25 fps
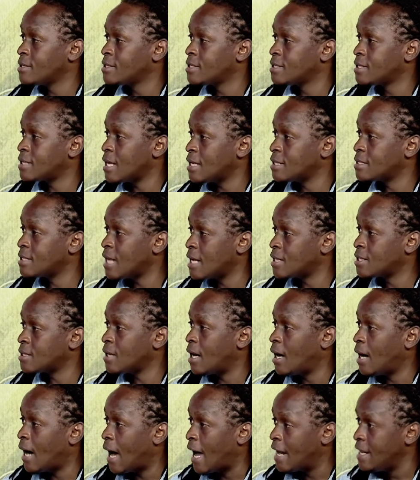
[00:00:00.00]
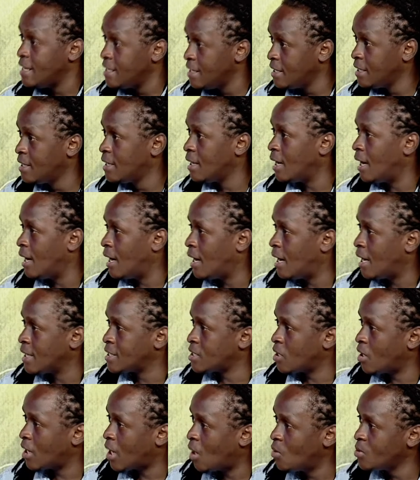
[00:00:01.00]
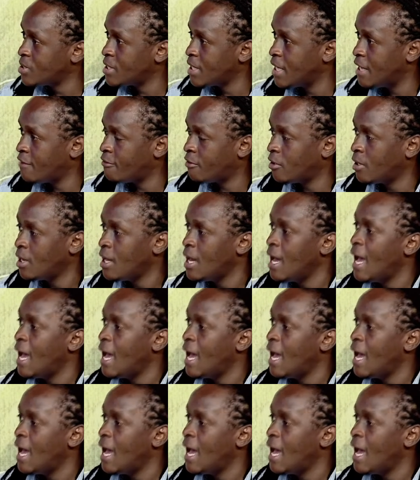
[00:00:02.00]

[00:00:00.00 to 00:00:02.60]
st start a, a league uh, at our county level.